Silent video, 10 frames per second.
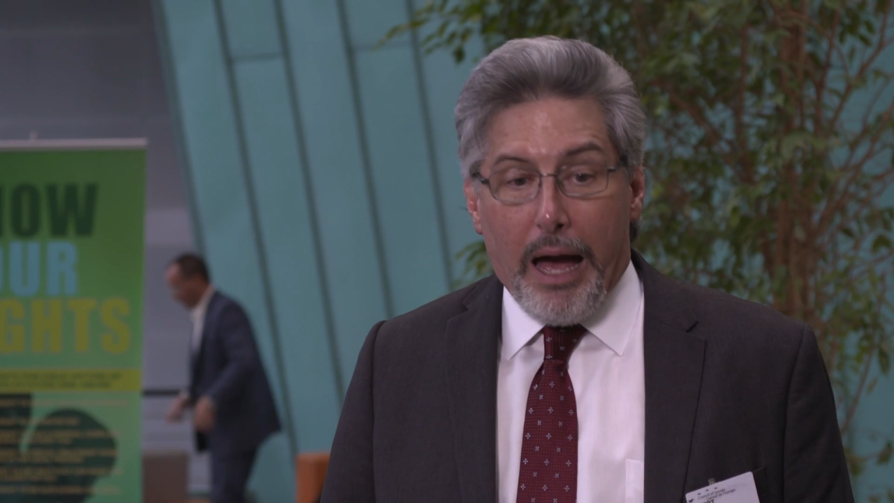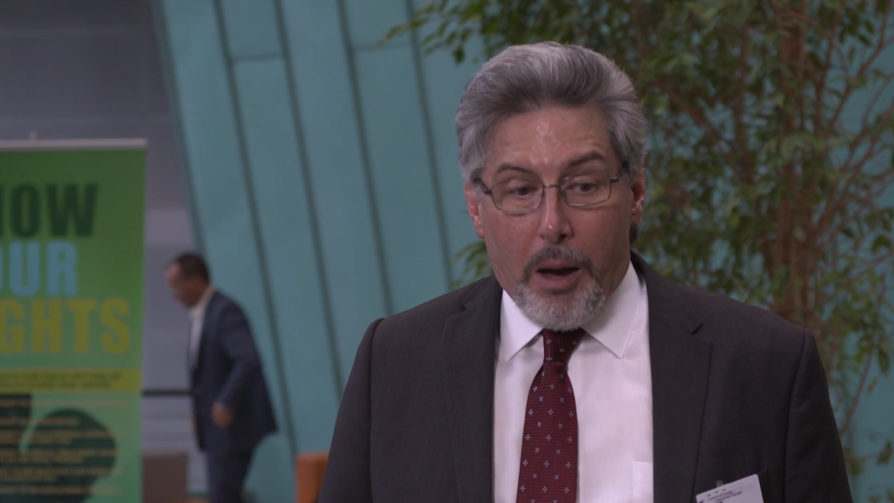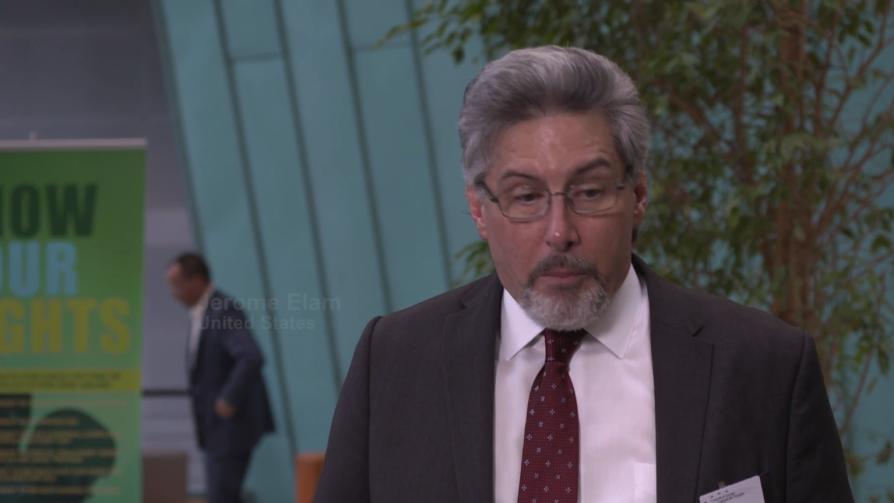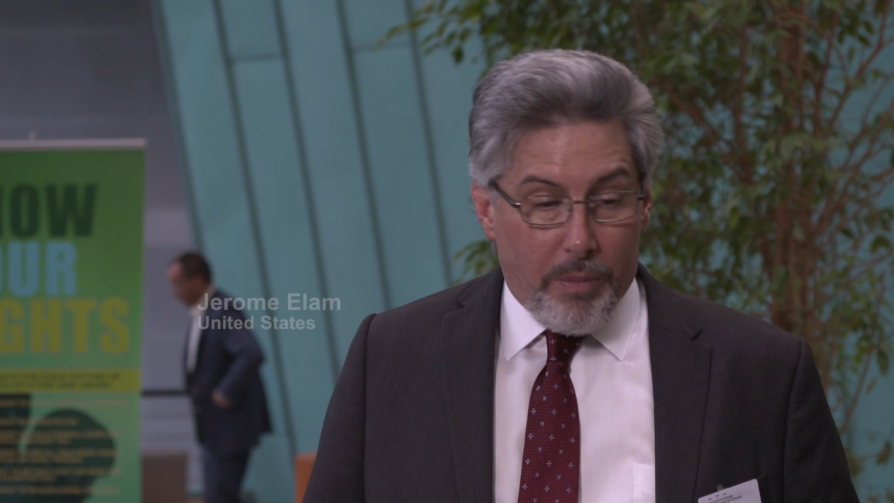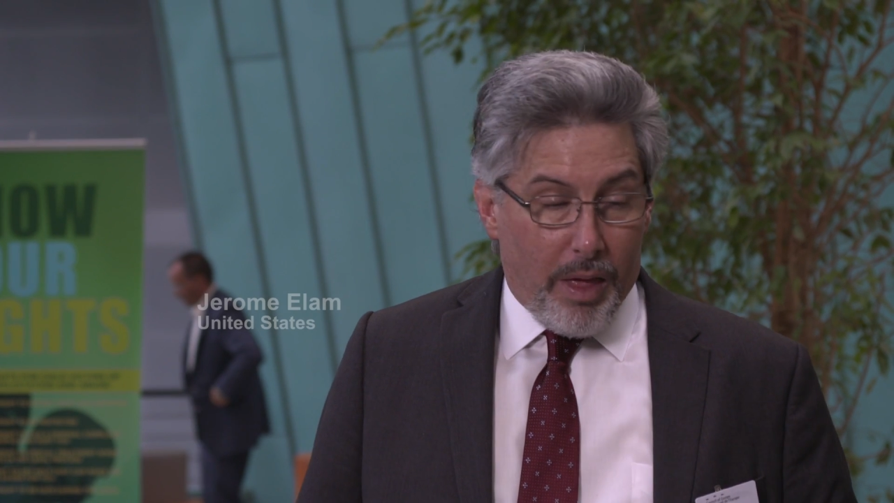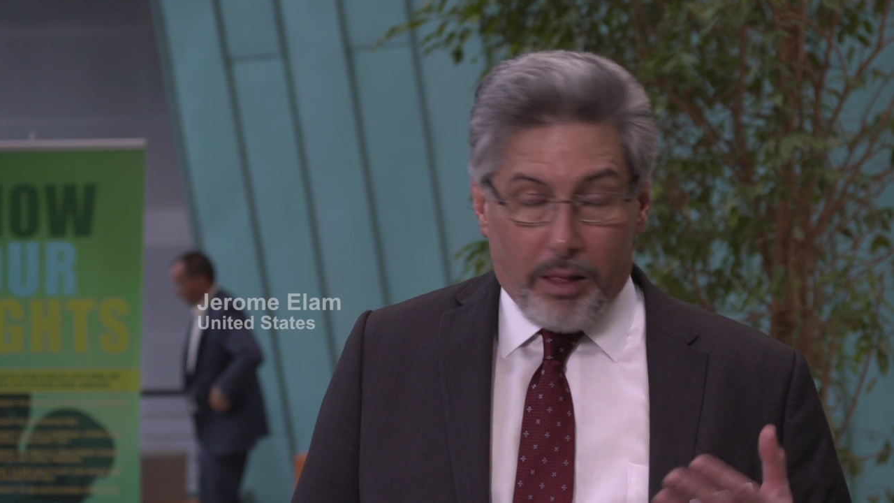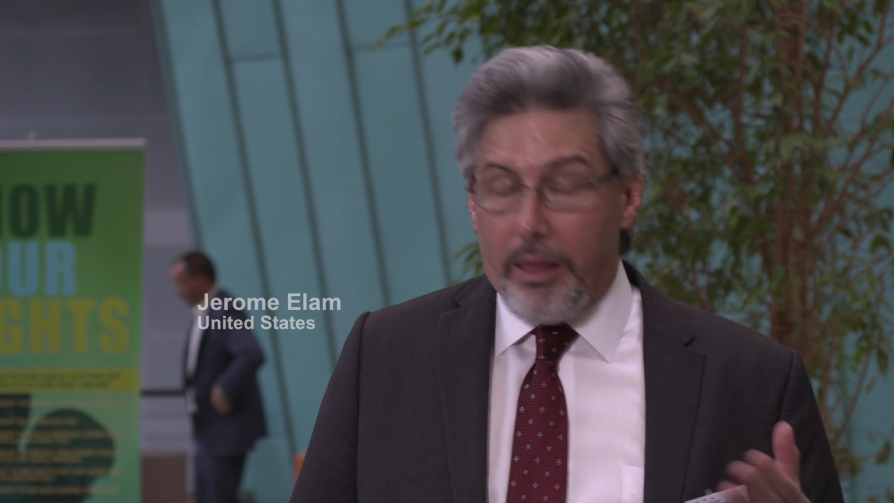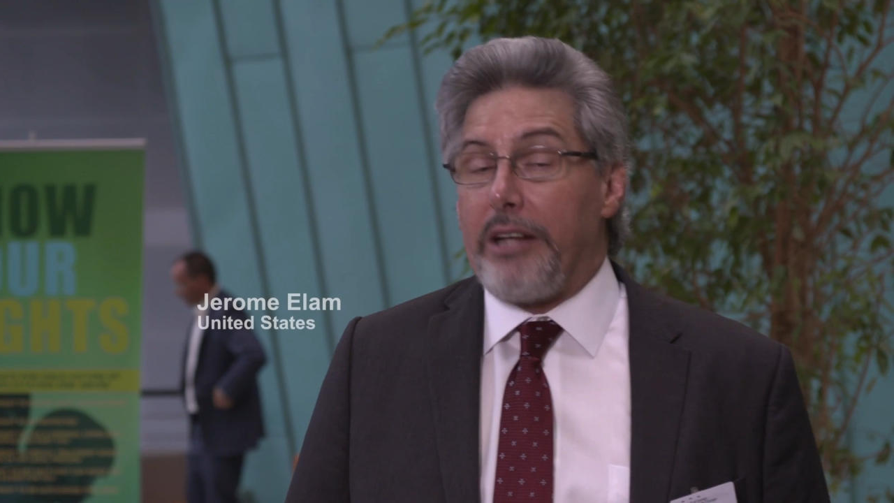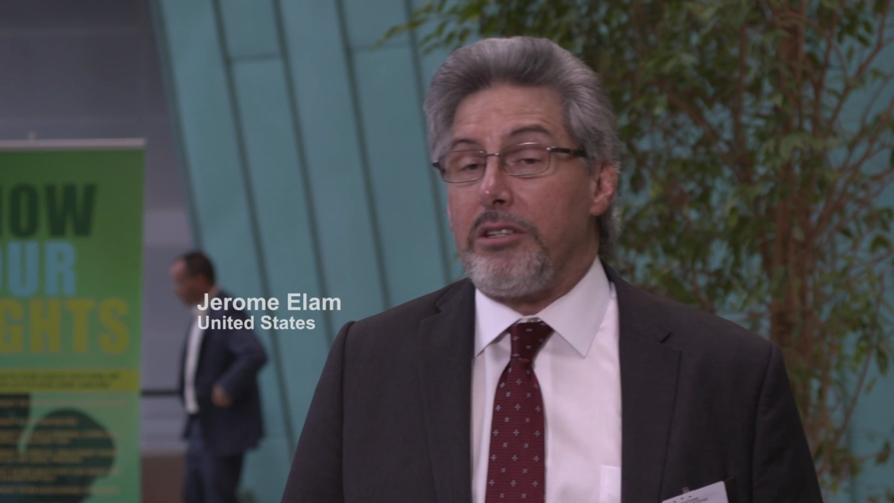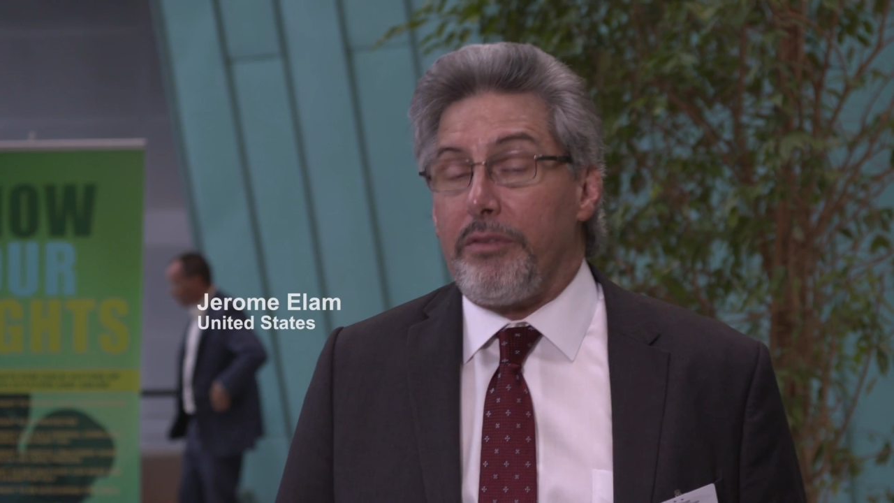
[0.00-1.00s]

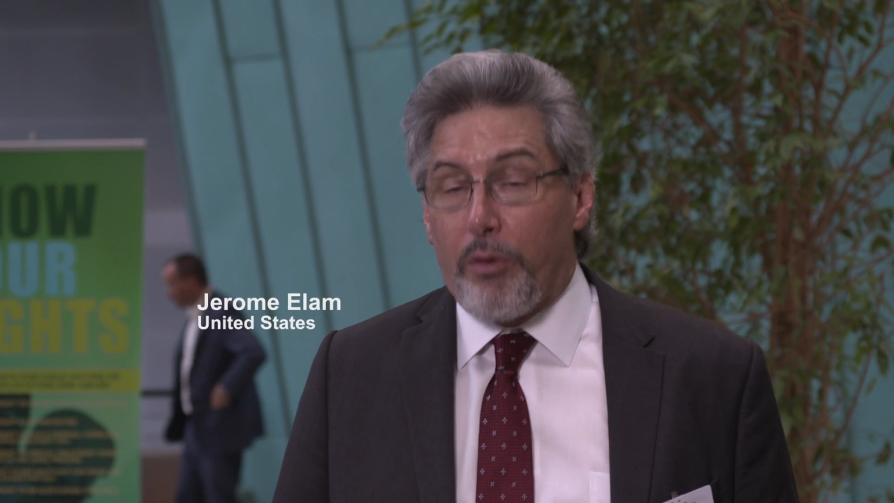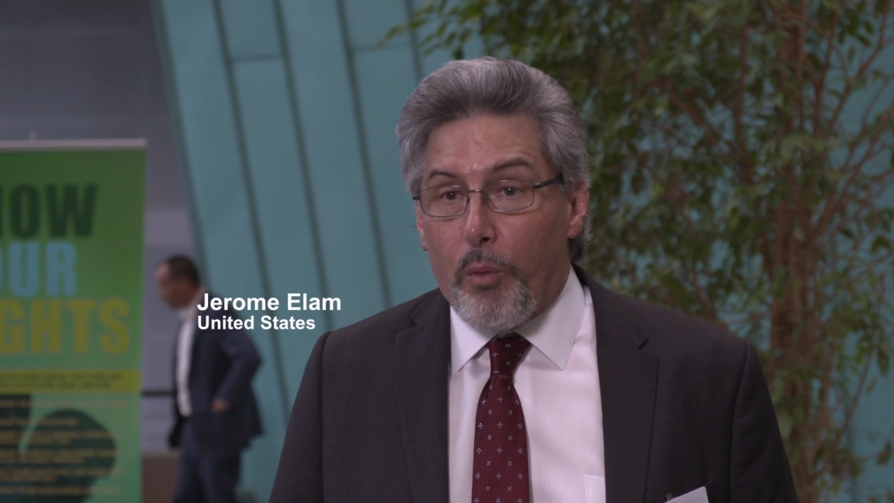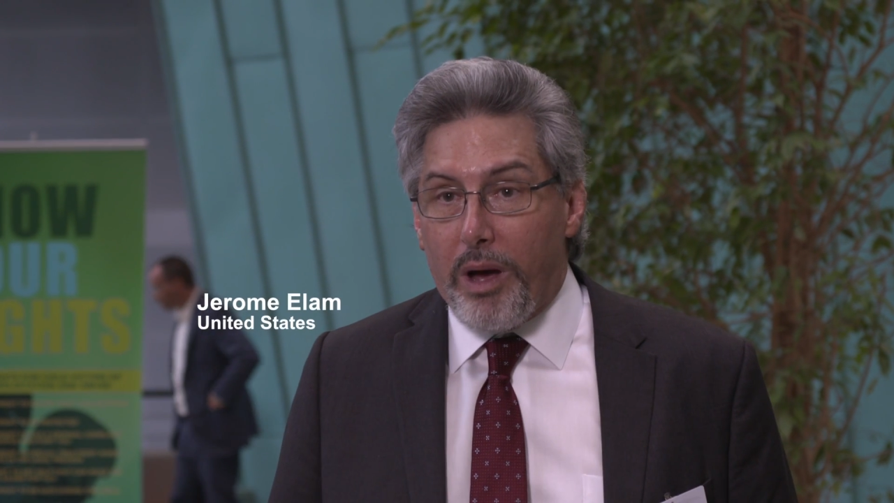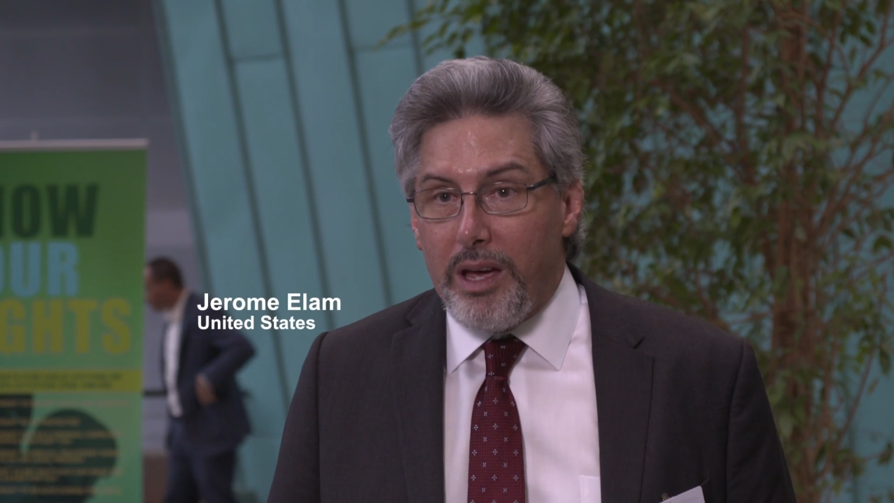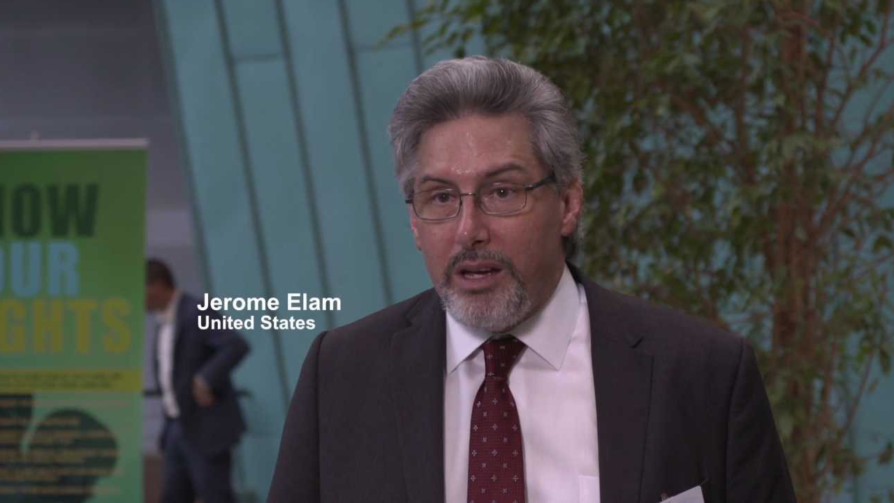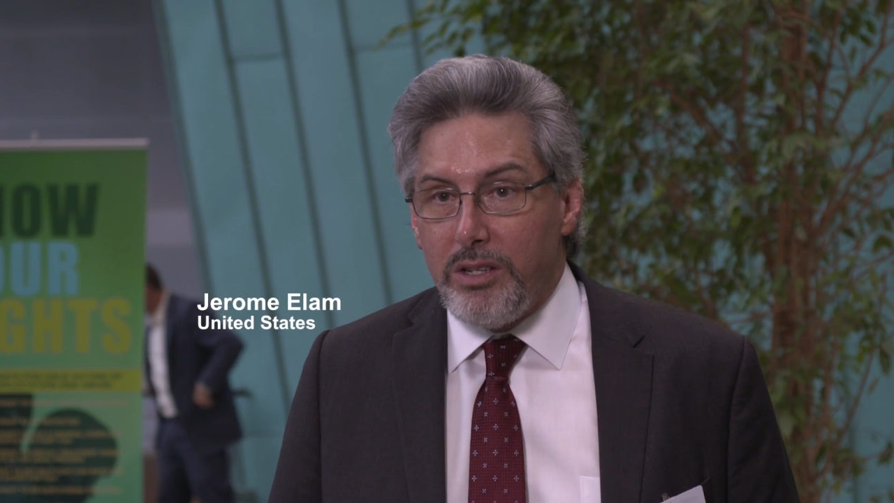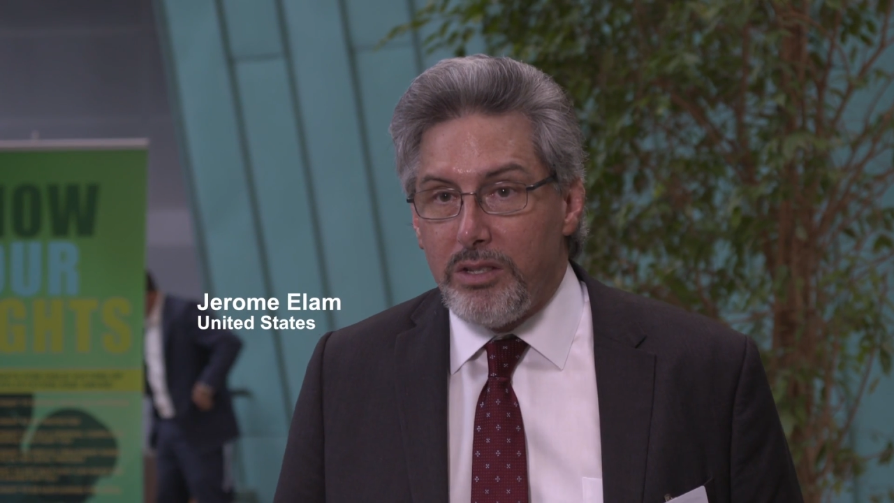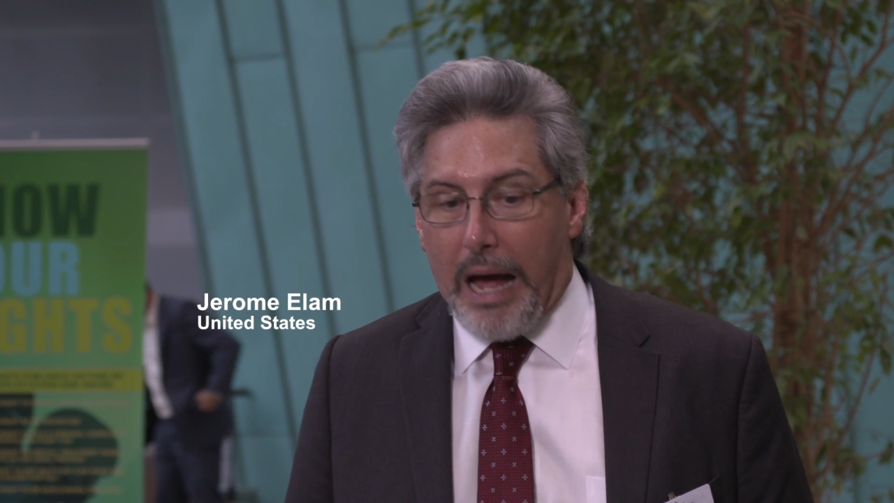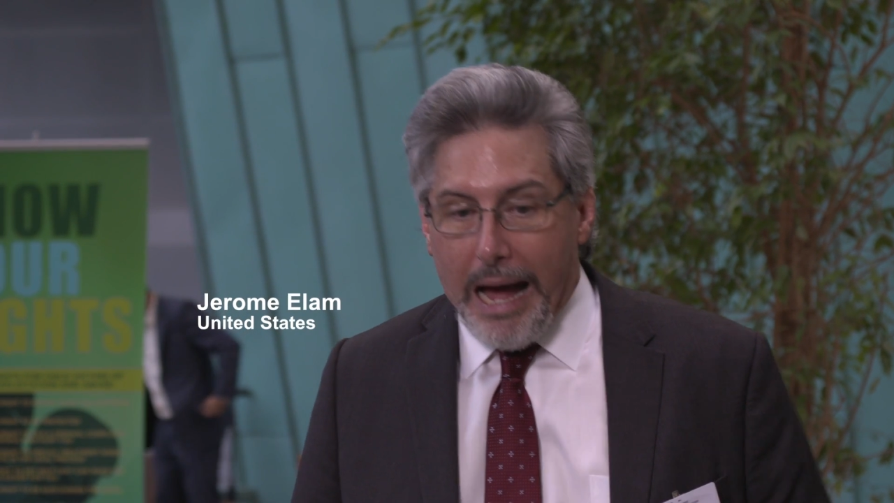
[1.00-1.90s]
Lots of different ways.